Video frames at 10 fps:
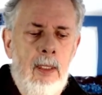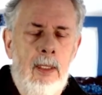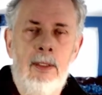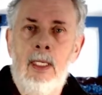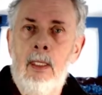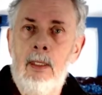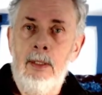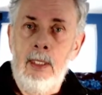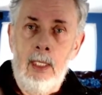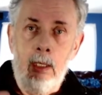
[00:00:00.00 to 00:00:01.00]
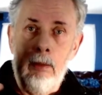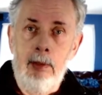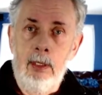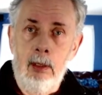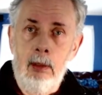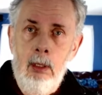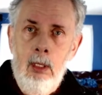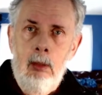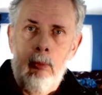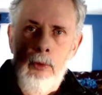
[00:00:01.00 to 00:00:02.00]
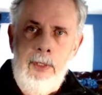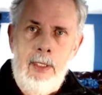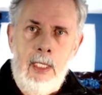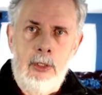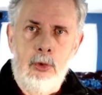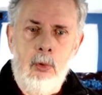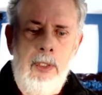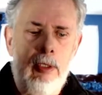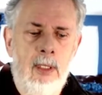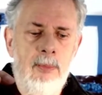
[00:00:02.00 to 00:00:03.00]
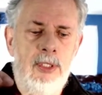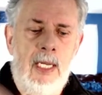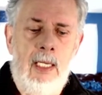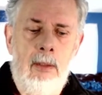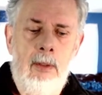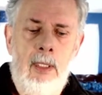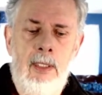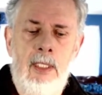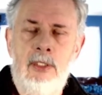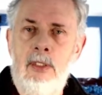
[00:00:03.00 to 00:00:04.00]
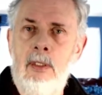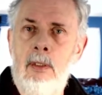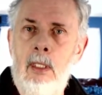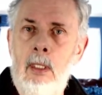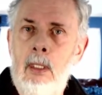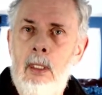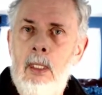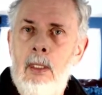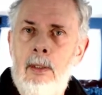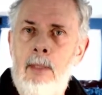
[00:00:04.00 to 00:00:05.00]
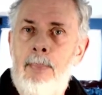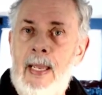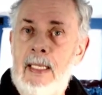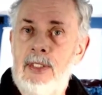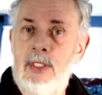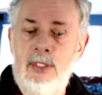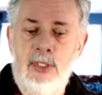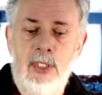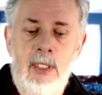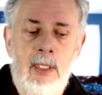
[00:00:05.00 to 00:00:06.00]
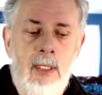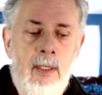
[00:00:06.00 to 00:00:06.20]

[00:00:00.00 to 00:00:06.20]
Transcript: in the, in the area where the asteroid comes down and hits the, uh, impacts the sea,